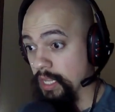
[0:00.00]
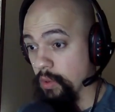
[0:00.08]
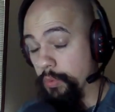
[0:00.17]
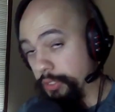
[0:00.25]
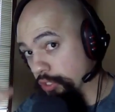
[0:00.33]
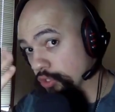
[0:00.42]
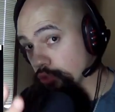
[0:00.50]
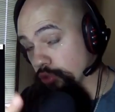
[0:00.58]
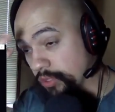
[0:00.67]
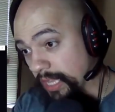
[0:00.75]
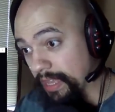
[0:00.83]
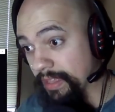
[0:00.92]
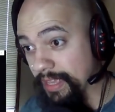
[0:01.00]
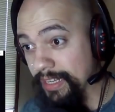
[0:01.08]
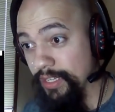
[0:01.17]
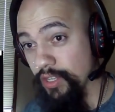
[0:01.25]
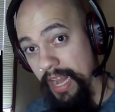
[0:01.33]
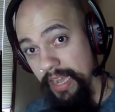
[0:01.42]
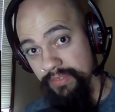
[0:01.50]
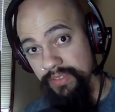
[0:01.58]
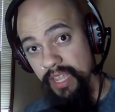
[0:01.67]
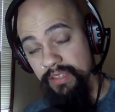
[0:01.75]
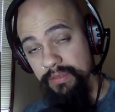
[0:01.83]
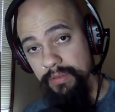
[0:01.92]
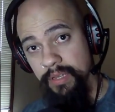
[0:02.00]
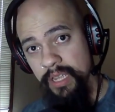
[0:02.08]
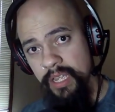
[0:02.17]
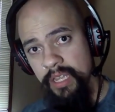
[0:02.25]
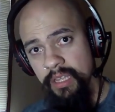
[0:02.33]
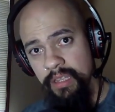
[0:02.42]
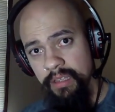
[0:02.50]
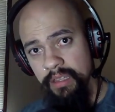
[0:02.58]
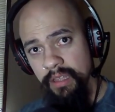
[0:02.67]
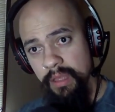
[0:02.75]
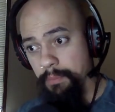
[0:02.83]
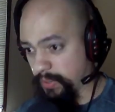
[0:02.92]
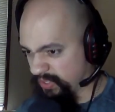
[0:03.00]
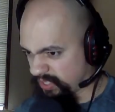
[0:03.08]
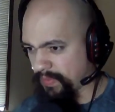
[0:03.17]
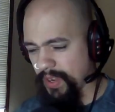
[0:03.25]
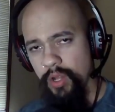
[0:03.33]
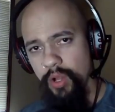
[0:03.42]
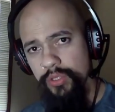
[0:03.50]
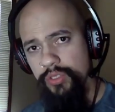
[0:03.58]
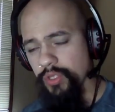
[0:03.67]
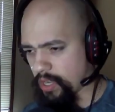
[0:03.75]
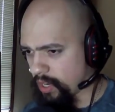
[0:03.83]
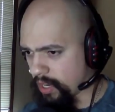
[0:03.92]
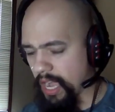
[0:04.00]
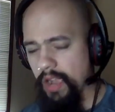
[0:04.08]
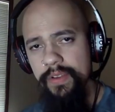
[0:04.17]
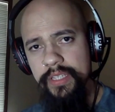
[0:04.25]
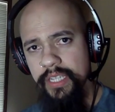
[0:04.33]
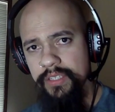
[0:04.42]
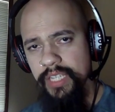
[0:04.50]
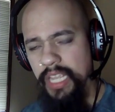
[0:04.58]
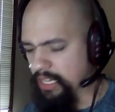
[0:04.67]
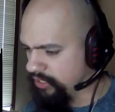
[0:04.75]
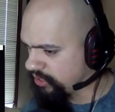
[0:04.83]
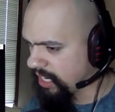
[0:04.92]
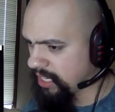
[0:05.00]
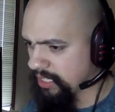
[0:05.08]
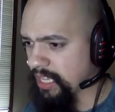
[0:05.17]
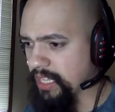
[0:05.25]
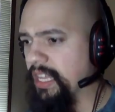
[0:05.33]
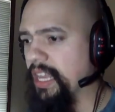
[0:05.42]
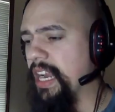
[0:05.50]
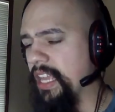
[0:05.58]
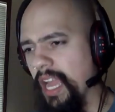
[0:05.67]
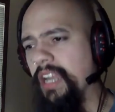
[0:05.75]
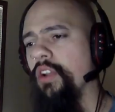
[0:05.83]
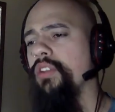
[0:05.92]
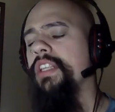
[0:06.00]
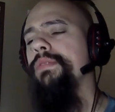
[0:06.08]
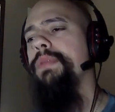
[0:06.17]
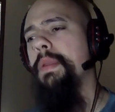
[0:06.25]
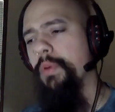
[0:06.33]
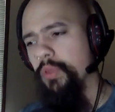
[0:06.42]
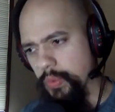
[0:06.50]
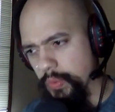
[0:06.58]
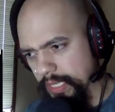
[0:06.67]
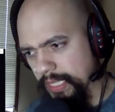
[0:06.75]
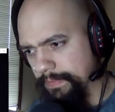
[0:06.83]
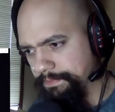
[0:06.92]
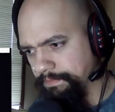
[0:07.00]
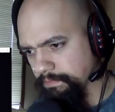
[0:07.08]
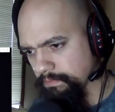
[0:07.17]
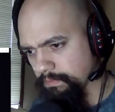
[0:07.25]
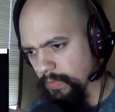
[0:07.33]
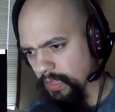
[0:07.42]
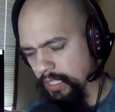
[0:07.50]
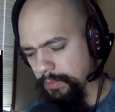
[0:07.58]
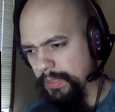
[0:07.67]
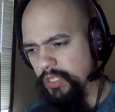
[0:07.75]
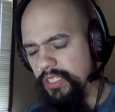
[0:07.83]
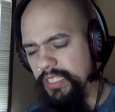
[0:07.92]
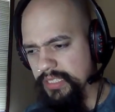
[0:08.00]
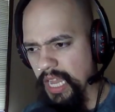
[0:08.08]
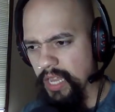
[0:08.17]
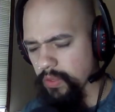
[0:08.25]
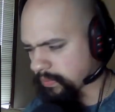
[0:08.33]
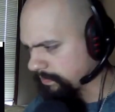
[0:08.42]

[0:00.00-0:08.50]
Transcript: We should do that in the United States. Preserve our culture, our heritage. Each state, and I, I know there's people doing it, especially in the South.